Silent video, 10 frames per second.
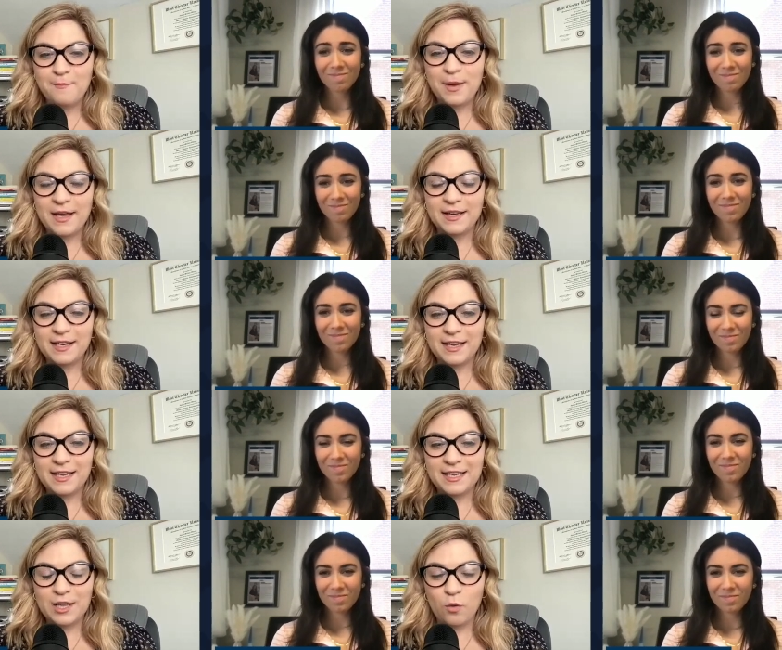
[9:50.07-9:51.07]
Speaker 1: But
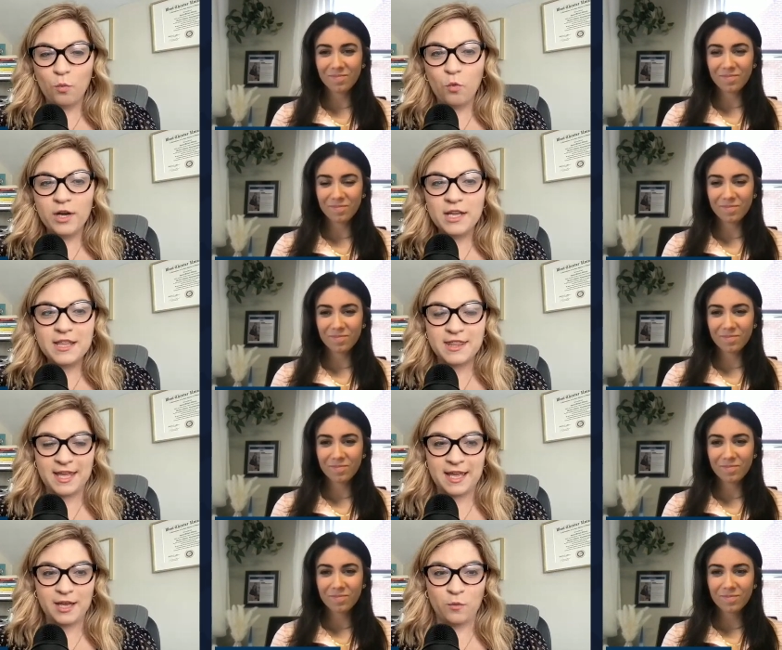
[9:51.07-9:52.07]
what do you
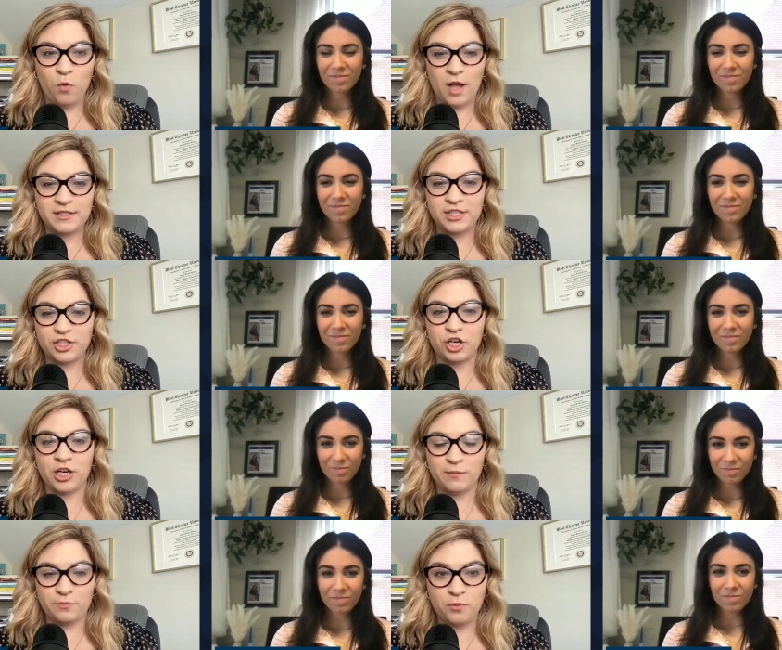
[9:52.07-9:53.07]
think was the
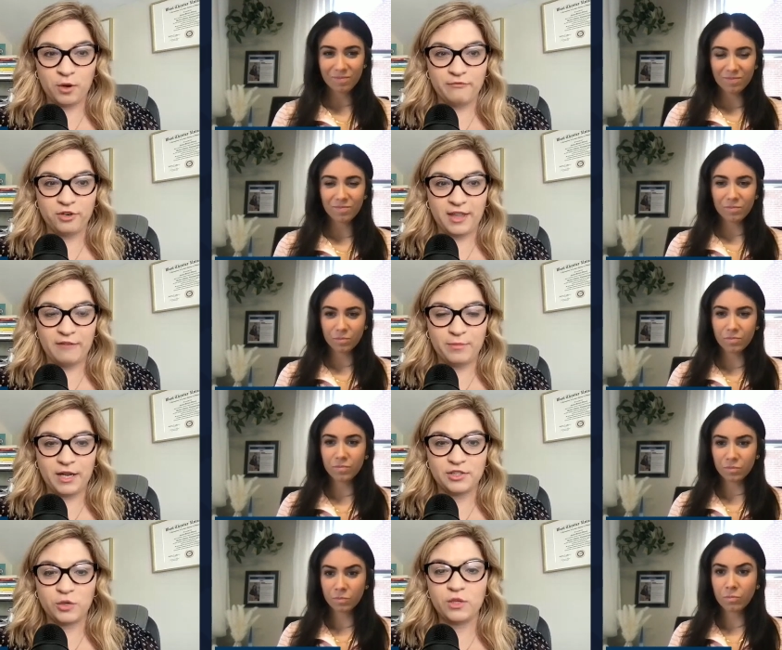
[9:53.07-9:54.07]
turning point for
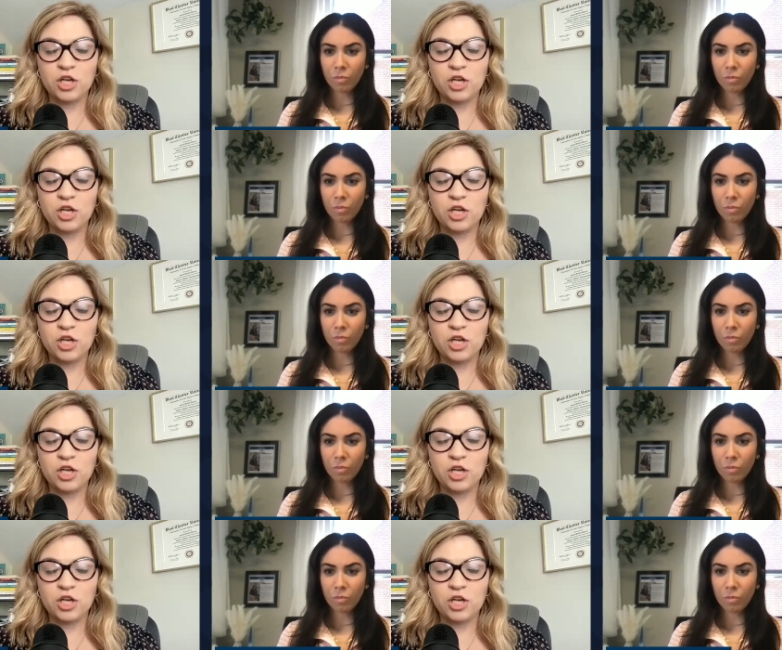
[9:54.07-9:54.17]
LifeBrand? So we